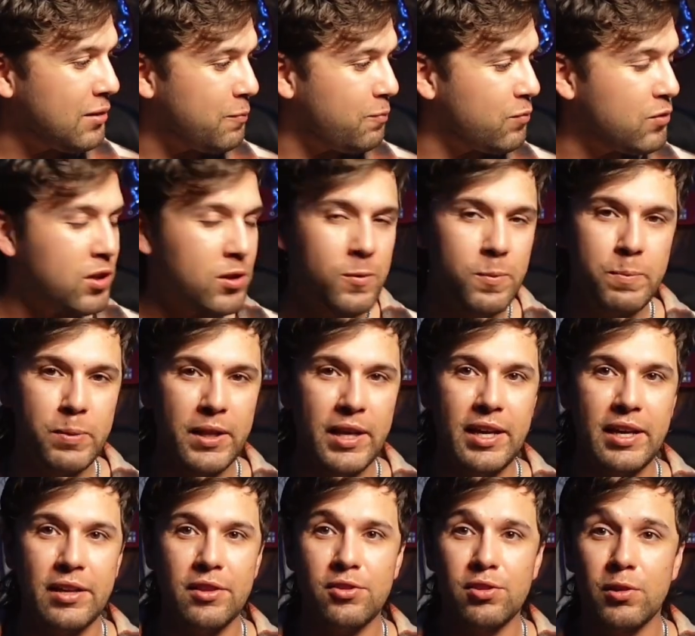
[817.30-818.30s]
just play
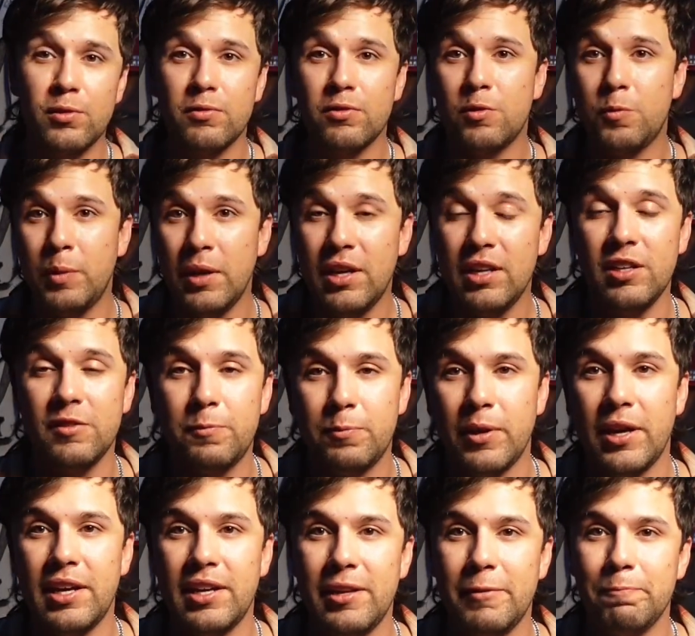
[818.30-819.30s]
it. So speaking of
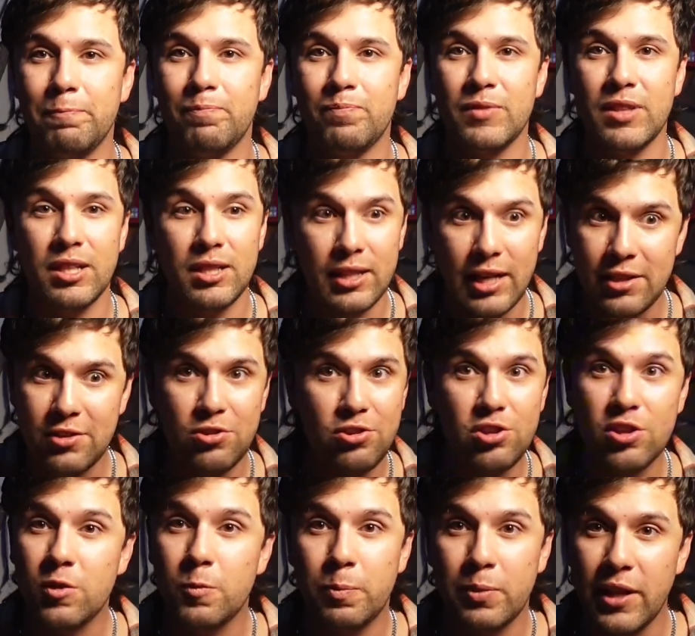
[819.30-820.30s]
playing it, let's
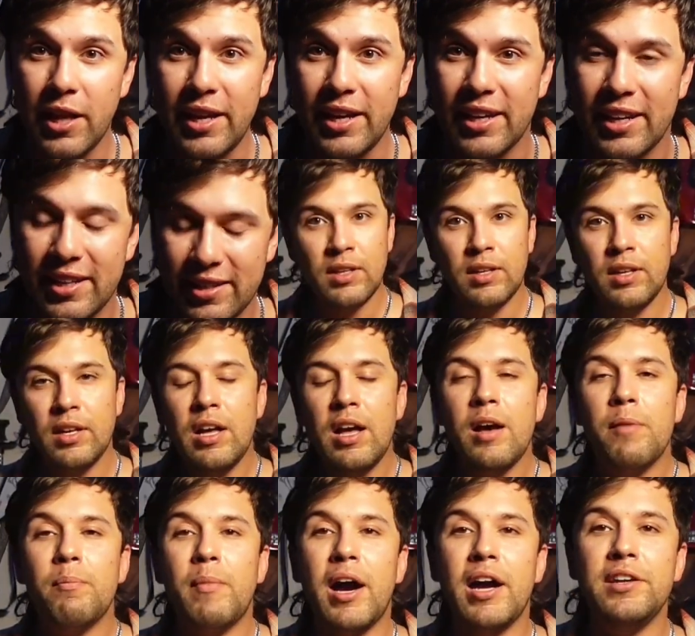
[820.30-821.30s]
just play it.
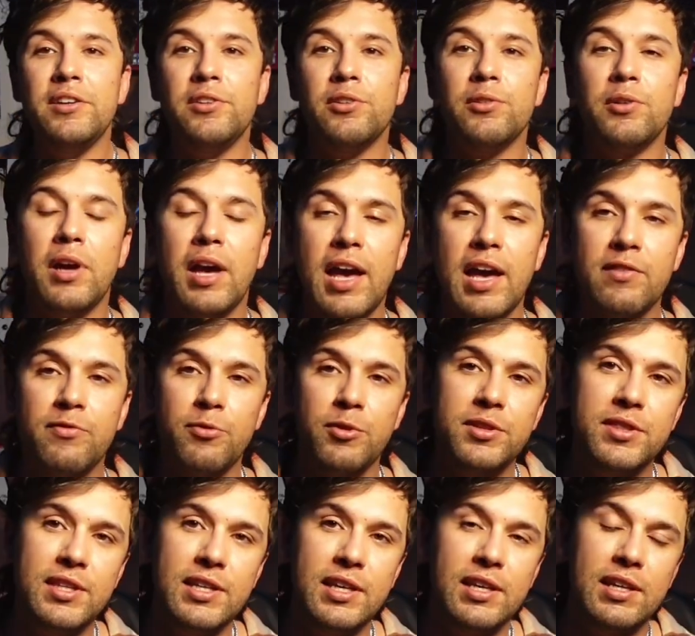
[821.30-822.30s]
Mind you,
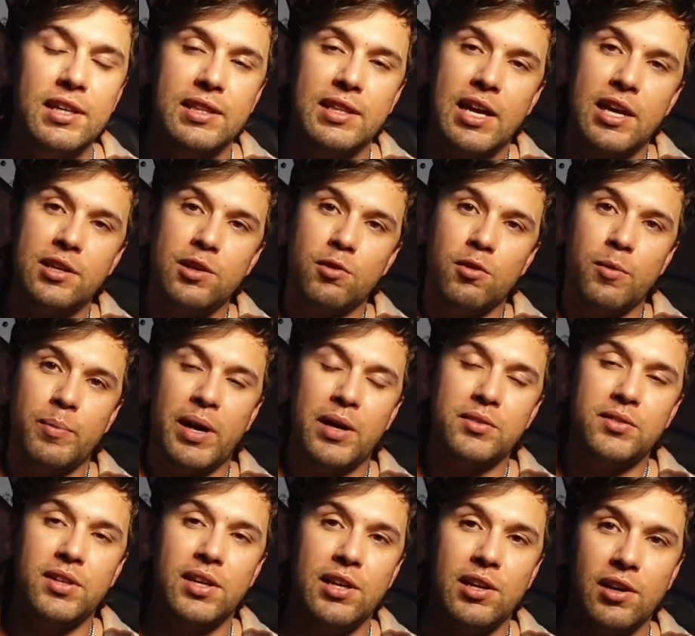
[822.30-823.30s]
everything that you're about
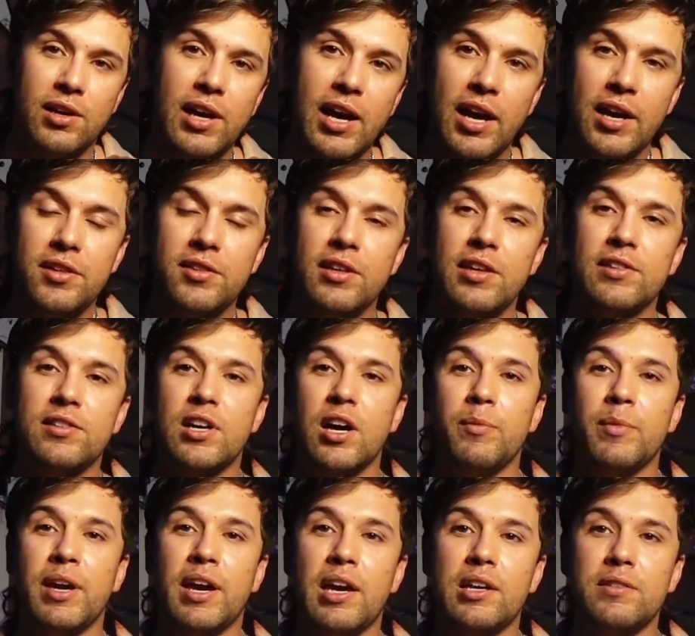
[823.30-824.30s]
to hear, guys, is
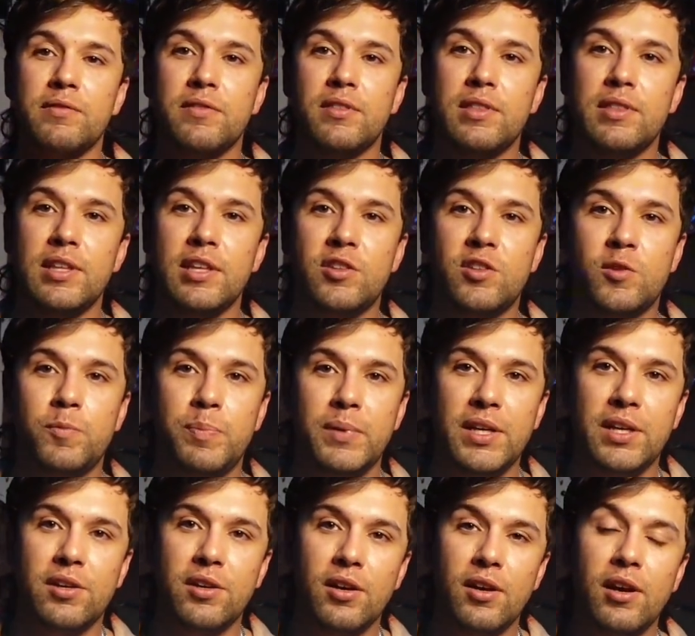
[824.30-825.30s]
coming out of this
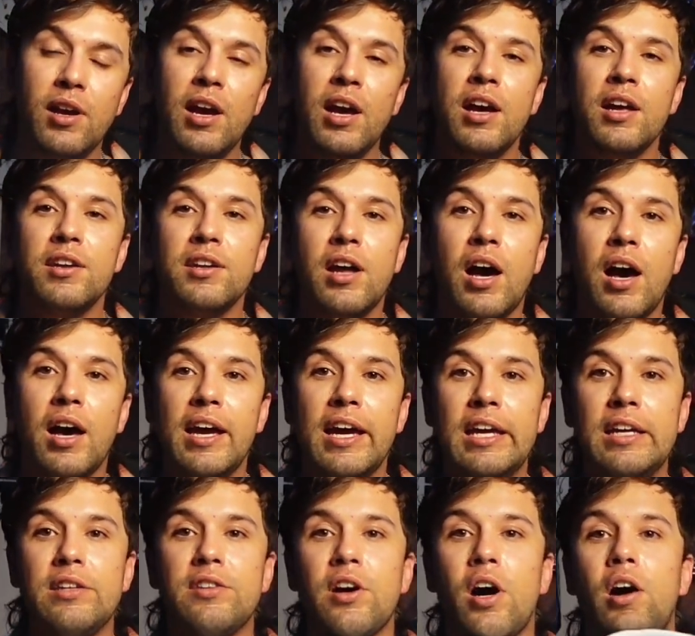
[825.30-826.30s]
speaker, not
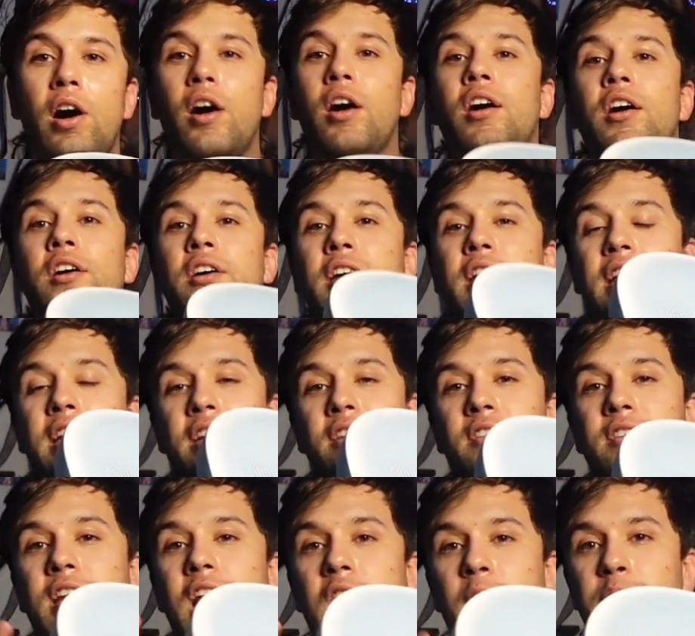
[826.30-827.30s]
a DAW. It is
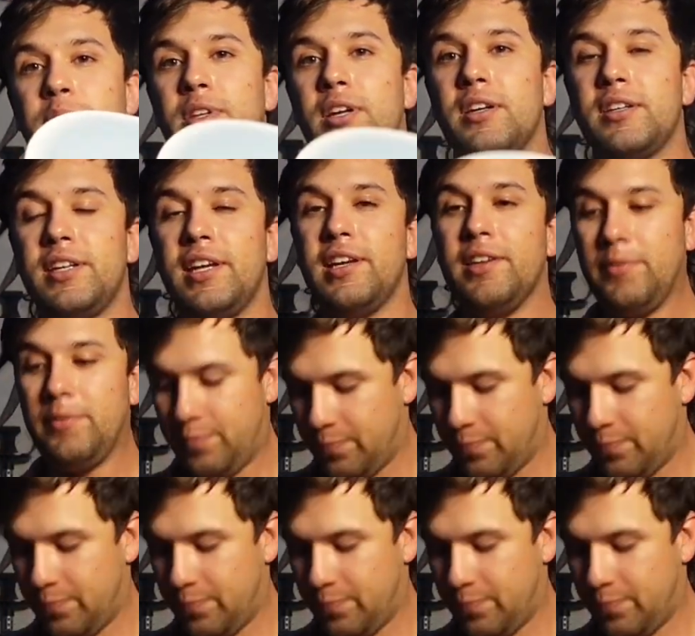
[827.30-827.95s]
not plugged in.